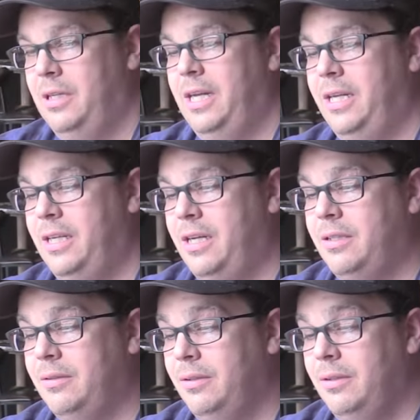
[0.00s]
and uh,
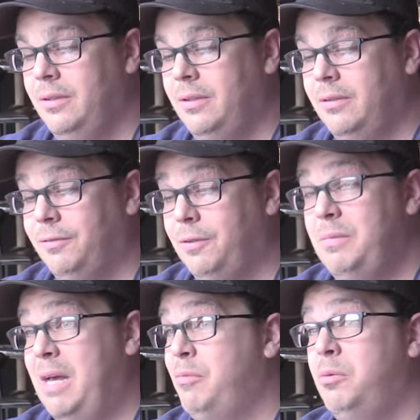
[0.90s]
from
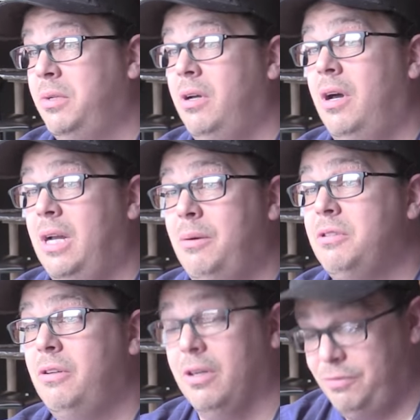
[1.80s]
that moment on, I
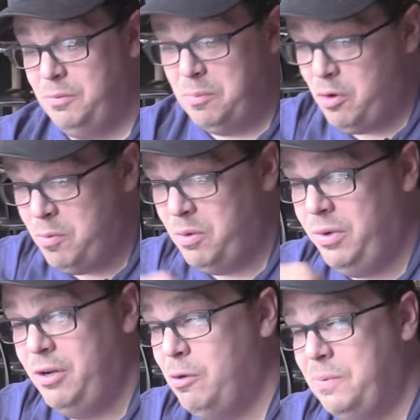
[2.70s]
was hooked. From the moment
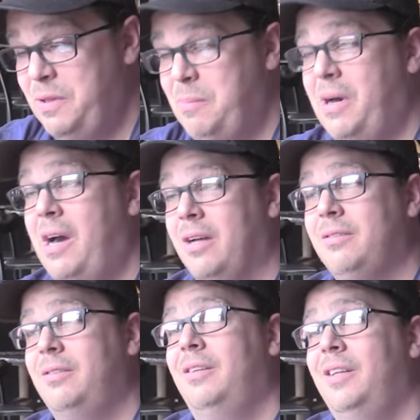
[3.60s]
we opened the
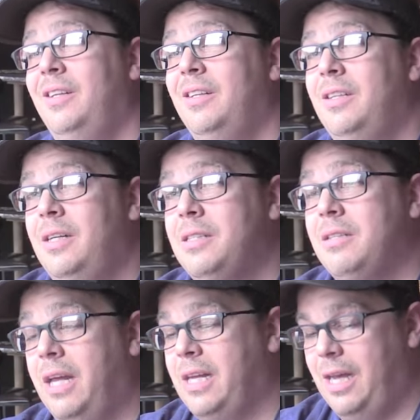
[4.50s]
box, it's
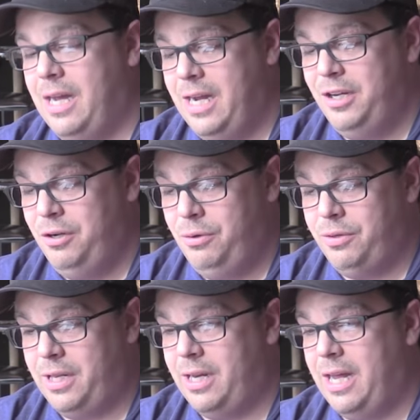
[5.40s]
like I knew
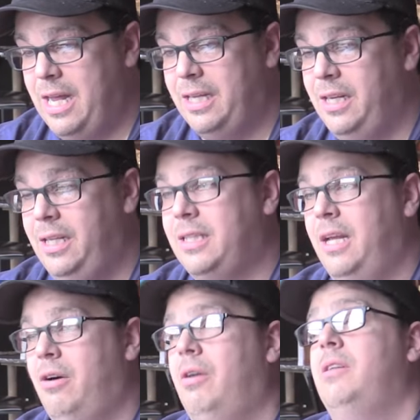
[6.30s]
that I had to eat
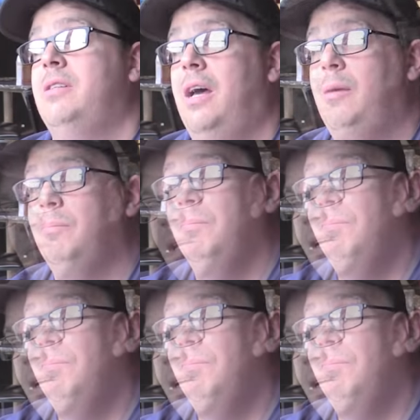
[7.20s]
that all the time.